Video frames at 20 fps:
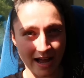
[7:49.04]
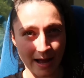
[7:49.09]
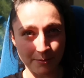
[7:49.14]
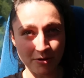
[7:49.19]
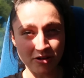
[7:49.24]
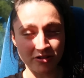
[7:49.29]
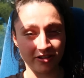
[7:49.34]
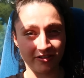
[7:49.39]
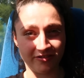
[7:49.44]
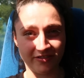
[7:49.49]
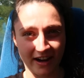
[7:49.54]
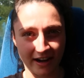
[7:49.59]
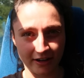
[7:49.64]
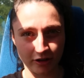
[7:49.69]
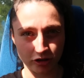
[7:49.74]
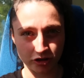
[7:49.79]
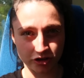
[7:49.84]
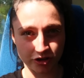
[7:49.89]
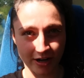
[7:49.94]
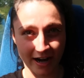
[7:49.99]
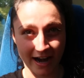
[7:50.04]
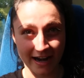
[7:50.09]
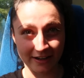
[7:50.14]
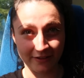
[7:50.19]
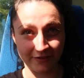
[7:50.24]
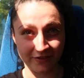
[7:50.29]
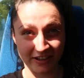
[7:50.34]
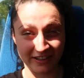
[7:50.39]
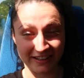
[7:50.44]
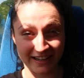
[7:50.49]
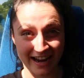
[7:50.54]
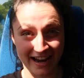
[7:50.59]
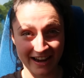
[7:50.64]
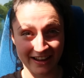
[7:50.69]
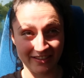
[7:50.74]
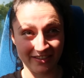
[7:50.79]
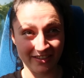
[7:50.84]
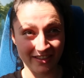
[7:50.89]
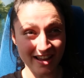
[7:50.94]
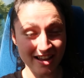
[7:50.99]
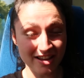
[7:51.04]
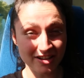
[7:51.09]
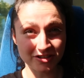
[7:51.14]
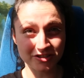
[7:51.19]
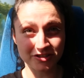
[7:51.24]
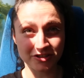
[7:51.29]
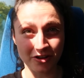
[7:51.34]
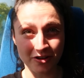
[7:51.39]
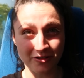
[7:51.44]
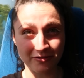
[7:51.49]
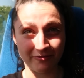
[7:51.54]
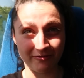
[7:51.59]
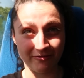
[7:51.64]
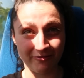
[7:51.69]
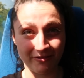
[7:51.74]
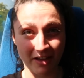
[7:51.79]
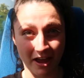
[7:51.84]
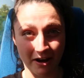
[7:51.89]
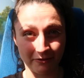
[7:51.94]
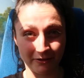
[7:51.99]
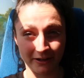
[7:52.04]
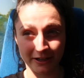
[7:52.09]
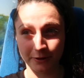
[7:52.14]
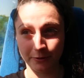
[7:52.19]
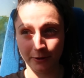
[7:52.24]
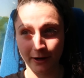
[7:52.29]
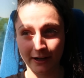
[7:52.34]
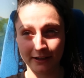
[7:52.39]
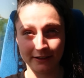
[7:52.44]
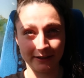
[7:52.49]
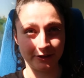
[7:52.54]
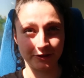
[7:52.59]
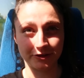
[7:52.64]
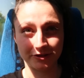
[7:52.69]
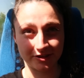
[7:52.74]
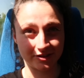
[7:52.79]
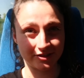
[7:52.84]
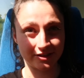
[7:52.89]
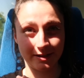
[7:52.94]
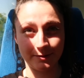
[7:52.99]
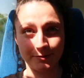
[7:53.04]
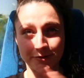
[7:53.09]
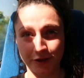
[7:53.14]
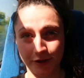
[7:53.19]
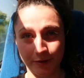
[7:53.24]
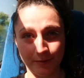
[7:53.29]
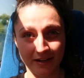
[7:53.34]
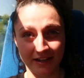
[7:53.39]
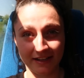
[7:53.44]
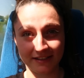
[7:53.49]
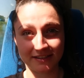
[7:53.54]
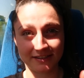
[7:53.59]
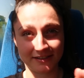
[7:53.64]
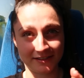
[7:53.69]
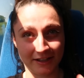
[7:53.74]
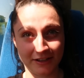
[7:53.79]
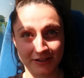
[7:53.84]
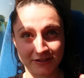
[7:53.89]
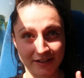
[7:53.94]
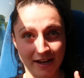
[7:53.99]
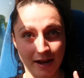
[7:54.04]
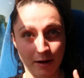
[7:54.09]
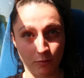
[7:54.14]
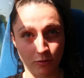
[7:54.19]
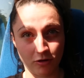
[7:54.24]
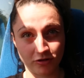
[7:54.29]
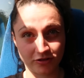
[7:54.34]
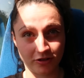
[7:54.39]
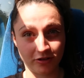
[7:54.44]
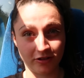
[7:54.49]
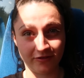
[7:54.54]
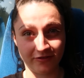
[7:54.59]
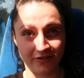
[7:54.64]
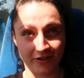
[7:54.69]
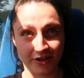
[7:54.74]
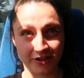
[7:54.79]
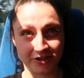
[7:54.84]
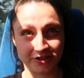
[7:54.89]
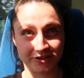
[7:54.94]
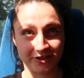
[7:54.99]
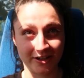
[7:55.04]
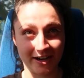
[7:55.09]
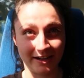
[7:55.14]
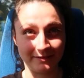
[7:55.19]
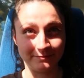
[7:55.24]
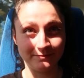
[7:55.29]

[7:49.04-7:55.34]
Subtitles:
I'm on the final train of the day. That has gone very quickly. It doesn't seem 2 minutes since I was on the first train.